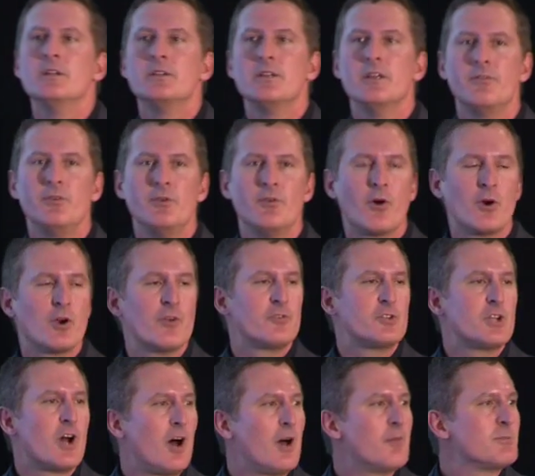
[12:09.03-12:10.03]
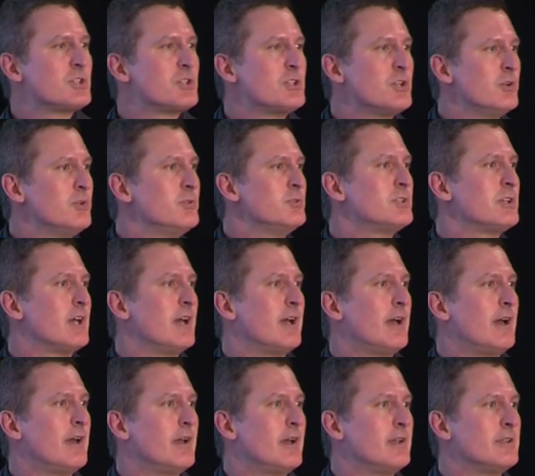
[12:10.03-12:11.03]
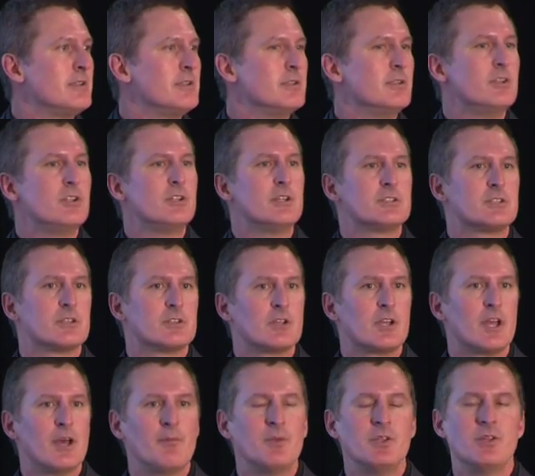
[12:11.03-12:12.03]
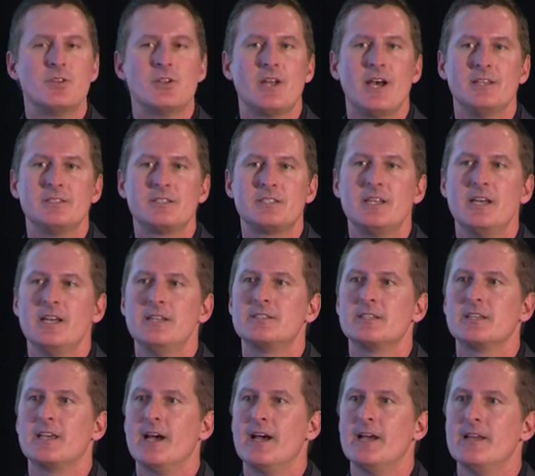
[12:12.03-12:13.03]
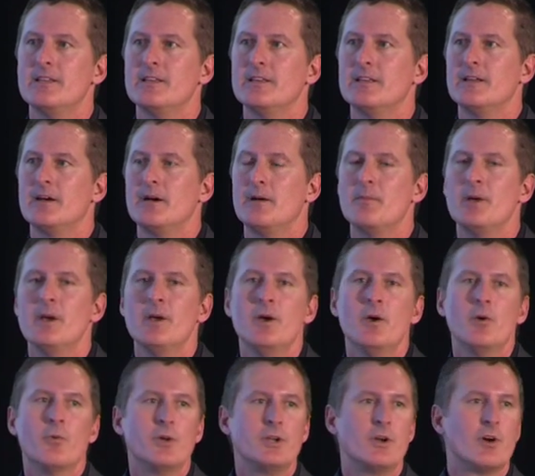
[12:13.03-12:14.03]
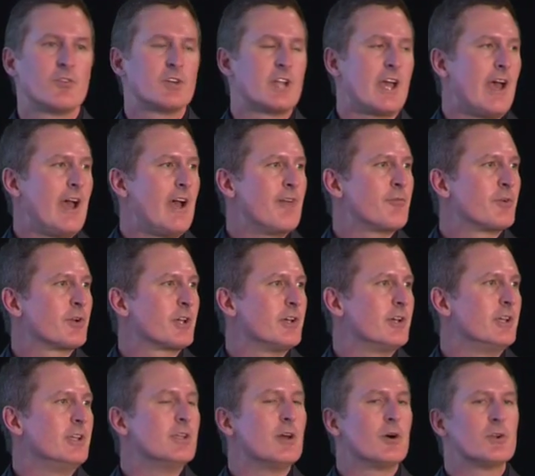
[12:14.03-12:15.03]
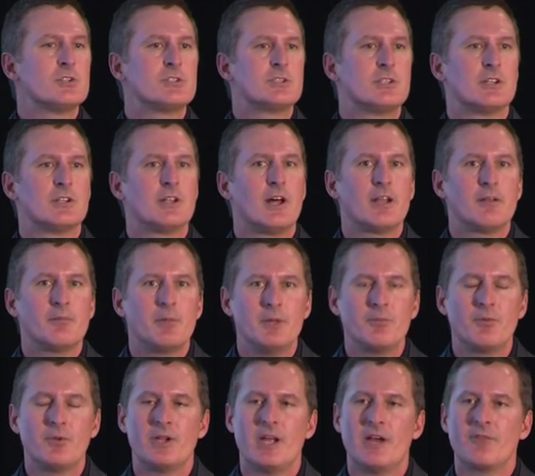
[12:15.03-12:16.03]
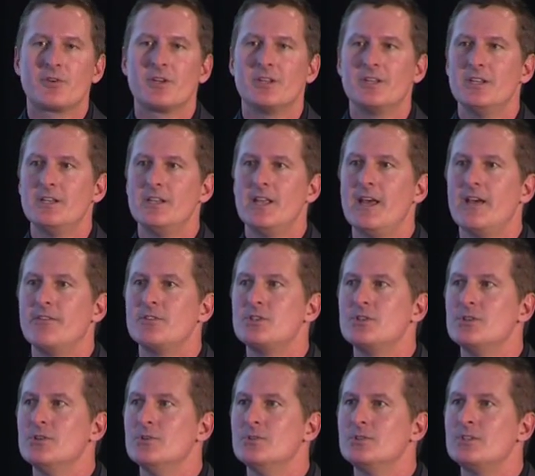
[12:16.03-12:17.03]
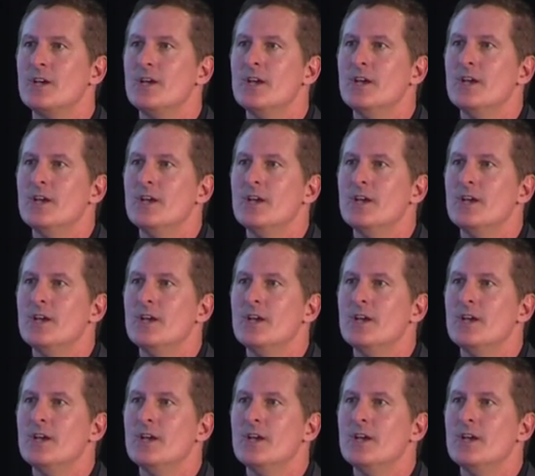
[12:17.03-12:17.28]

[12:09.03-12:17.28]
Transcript: If you've heard of Tom's Shoes, it's a company in the United States, a guy that went over to Africa. He noticed that a lot of people in Africa didn't have shoes.